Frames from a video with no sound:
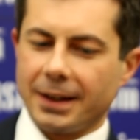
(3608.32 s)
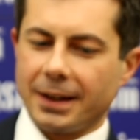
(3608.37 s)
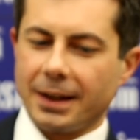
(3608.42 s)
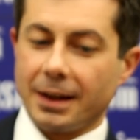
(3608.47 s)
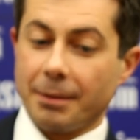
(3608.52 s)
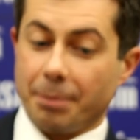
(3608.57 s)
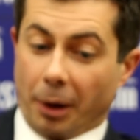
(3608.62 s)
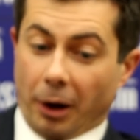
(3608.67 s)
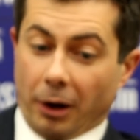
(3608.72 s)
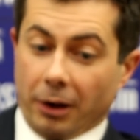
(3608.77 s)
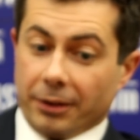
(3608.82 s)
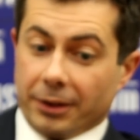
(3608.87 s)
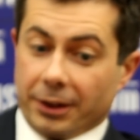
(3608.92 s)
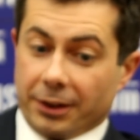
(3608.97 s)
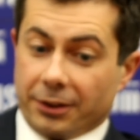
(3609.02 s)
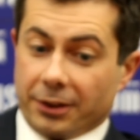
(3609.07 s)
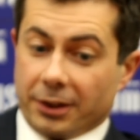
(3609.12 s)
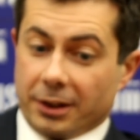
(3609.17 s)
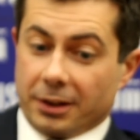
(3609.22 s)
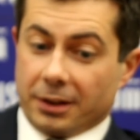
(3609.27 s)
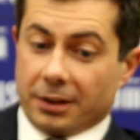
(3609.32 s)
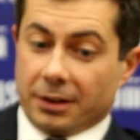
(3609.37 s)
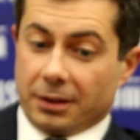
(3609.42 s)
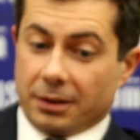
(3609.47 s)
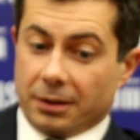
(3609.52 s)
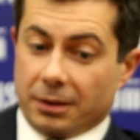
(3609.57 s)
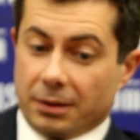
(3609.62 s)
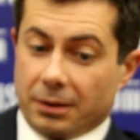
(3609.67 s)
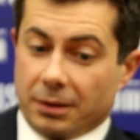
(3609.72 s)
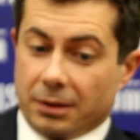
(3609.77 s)
And part of it is that
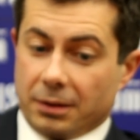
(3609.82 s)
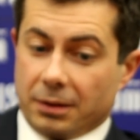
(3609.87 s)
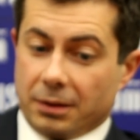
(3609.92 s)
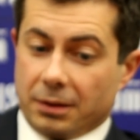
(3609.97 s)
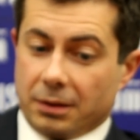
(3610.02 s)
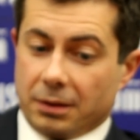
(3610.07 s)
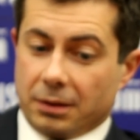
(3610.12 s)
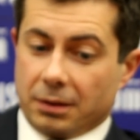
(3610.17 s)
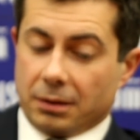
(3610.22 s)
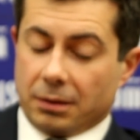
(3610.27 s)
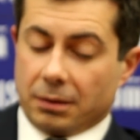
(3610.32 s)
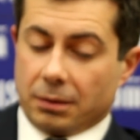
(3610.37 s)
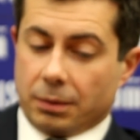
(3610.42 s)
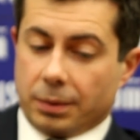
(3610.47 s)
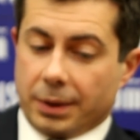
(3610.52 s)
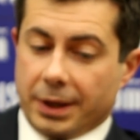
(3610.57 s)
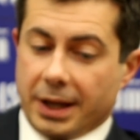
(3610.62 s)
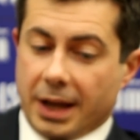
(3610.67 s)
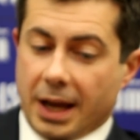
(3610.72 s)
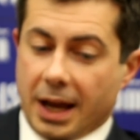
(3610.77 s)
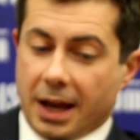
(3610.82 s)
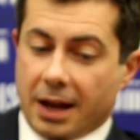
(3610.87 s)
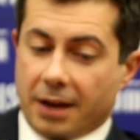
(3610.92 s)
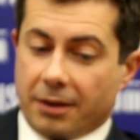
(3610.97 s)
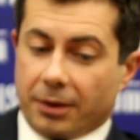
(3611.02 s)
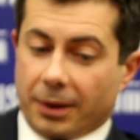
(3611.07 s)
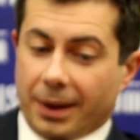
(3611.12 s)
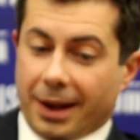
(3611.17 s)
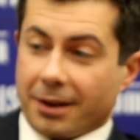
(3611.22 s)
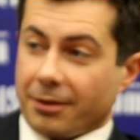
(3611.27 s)
we
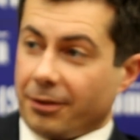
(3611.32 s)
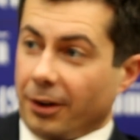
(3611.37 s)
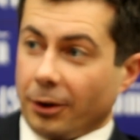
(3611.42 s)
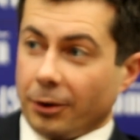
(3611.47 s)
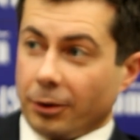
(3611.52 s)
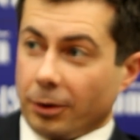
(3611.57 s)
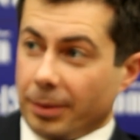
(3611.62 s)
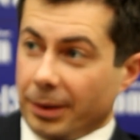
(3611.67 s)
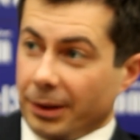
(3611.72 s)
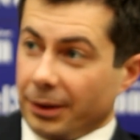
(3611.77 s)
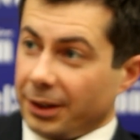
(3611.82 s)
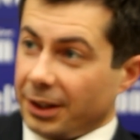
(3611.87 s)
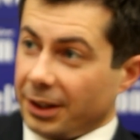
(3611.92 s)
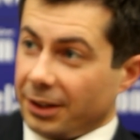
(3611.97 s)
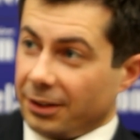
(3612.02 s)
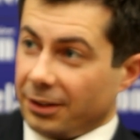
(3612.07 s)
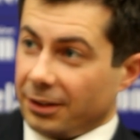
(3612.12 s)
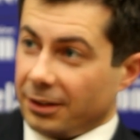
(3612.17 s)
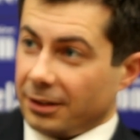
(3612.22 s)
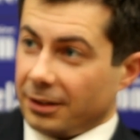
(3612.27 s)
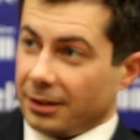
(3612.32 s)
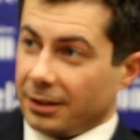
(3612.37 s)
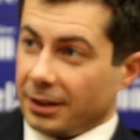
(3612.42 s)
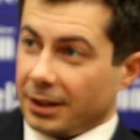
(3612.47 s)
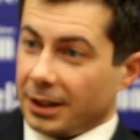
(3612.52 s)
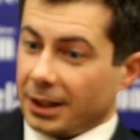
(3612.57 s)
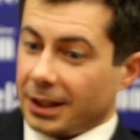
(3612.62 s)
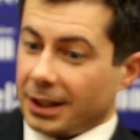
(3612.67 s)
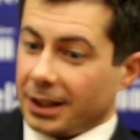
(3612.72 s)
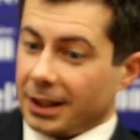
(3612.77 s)
have a lot of vulnerabilities.
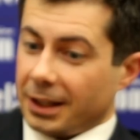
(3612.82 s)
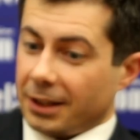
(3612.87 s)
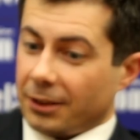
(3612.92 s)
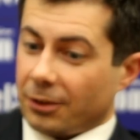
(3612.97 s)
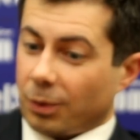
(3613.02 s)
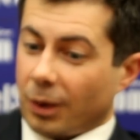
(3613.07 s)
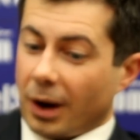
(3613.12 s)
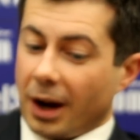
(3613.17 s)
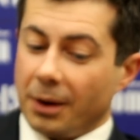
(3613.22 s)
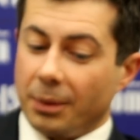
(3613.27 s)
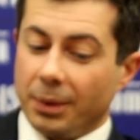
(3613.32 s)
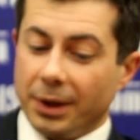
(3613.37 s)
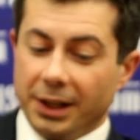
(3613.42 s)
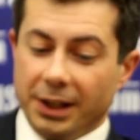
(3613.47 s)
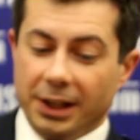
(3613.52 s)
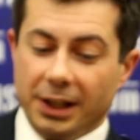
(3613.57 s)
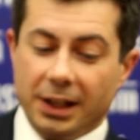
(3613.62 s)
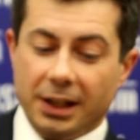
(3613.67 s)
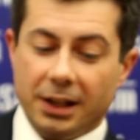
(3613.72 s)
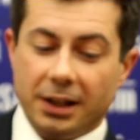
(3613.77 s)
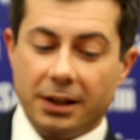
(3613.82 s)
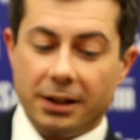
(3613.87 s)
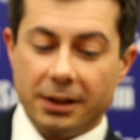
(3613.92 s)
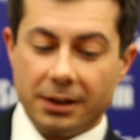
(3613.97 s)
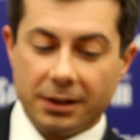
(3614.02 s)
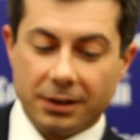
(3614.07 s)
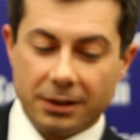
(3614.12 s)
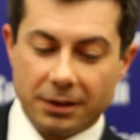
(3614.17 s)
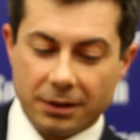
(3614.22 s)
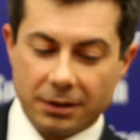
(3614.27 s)
It's why we need
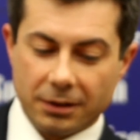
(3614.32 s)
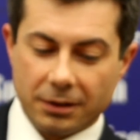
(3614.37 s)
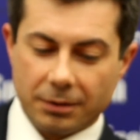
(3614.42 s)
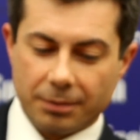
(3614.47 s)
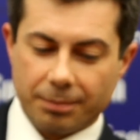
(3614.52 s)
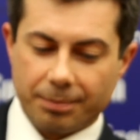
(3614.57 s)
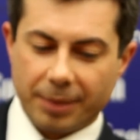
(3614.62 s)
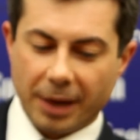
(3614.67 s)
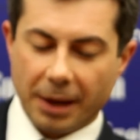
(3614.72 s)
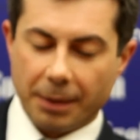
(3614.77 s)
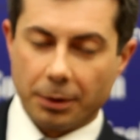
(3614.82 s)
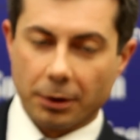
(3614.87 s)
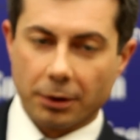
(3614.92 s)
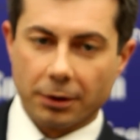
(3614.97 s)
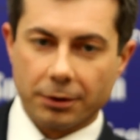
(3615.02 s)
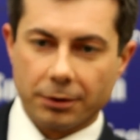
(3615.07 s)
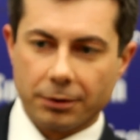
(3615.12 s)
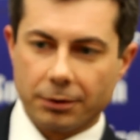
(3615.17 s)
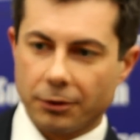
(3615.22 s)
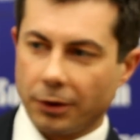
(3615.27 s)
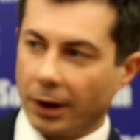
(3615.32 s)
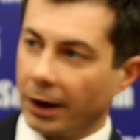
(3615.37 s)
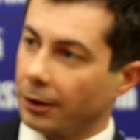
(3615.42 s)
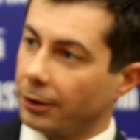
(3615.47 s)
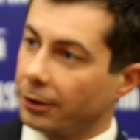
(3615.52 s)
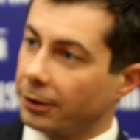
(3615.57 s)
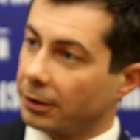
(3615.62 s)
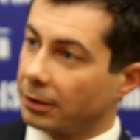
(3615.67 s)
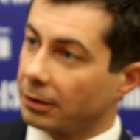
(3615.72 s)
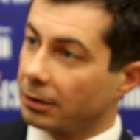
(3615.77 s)
paper
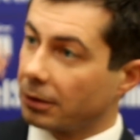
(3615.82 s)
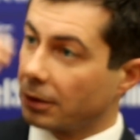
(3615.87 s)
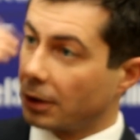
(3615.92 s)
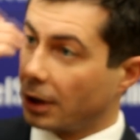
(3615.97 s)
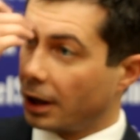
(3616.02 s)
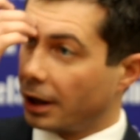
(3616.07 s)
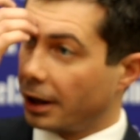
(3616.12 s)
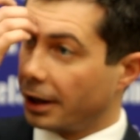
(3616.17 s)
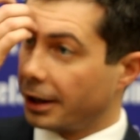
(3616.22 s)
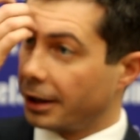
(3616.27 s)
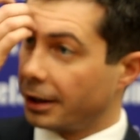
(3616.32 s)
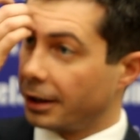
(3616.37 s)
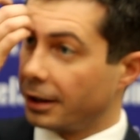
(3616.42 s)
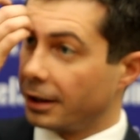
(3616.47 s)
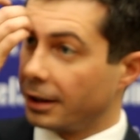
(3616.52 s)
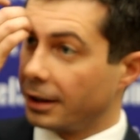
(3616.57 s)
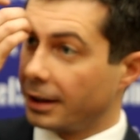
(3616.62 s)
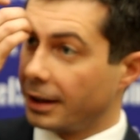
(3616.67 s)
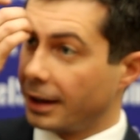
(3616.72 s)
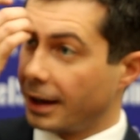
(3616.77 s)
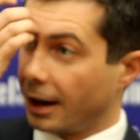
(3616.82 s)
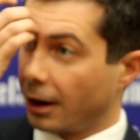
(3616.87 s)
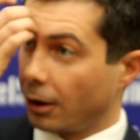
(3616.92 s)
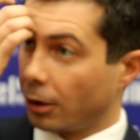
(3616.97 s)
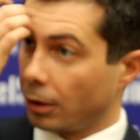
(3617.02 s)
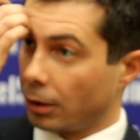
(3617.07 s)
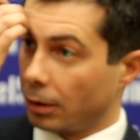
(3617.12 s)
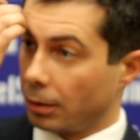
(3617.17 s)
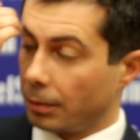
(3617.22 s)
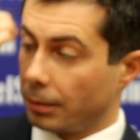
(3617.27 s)
trails on
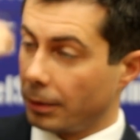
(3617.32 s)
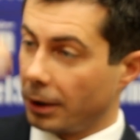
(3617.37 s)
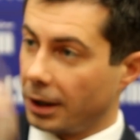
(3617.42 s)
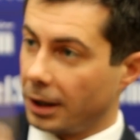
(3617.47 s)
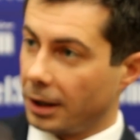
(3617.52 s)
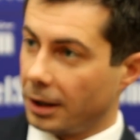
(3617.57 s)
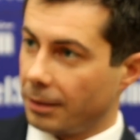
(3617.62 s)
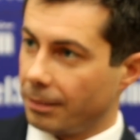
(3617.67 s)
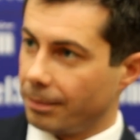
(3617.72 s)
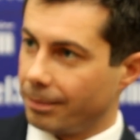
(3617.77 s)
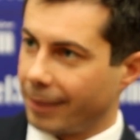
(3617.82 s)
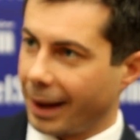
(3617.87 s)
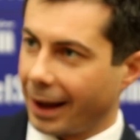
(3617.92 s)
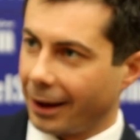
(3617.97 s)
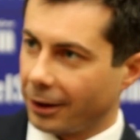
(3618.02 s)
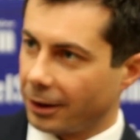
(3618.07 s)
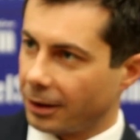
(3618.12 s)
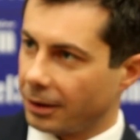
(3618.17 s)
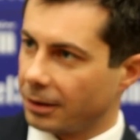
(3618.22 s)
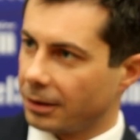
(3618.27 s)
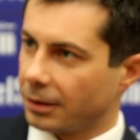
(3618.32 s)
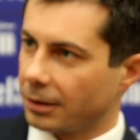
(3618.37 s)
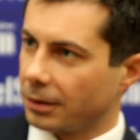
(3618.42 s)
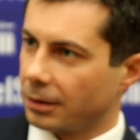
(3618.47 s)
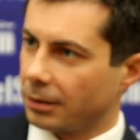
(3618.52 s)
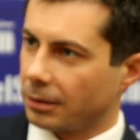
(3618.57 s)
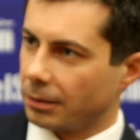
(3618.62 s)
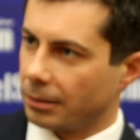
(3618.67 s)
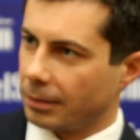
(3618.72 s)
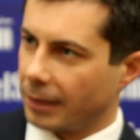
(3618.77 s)
our ballot
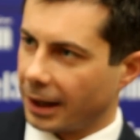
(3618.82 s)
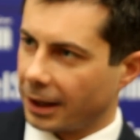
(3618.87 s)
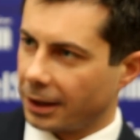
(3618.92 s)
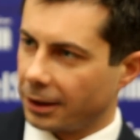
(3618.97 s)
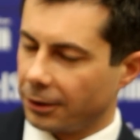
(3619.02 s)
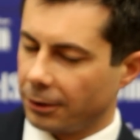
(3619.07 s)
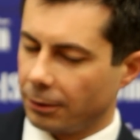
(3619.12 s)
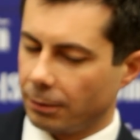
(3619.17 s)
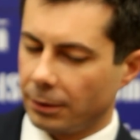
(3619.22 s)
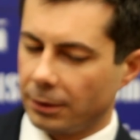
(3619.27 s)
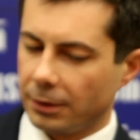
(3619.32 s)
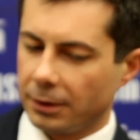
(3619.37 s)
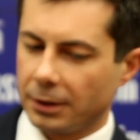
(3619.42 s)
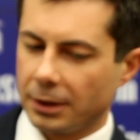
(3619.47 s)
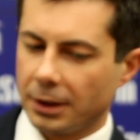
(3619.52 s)
mechanisms.